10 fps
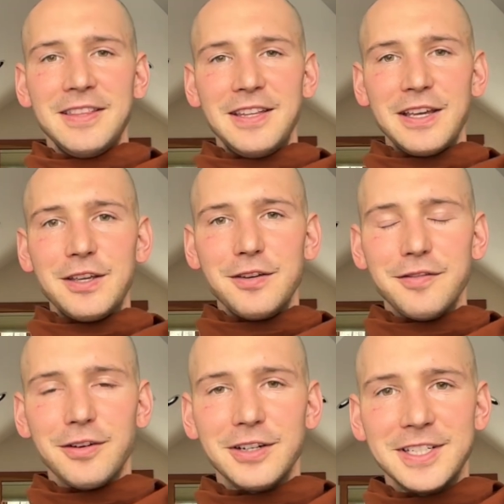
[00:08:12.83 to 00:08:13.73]
Thank you
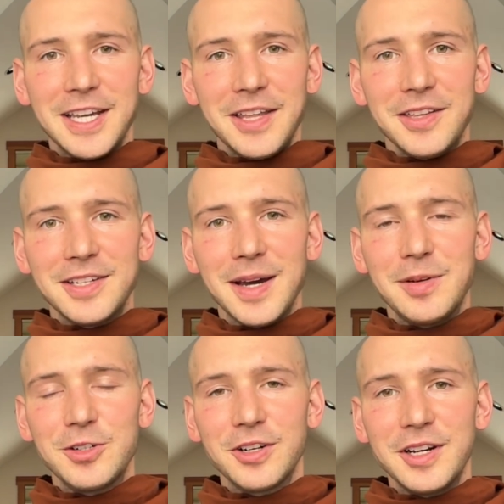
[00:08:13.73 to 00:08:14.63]
for taking the time
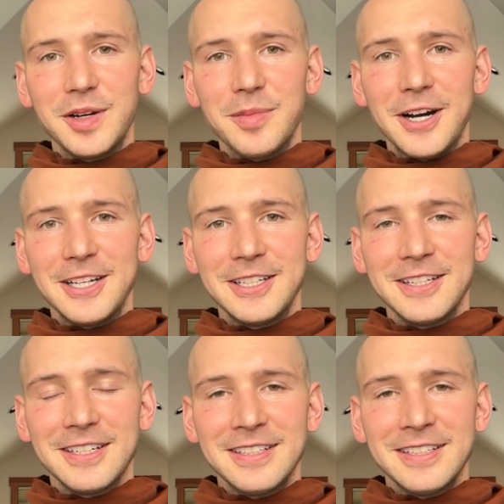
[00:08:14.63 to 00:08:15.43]
to train your mind.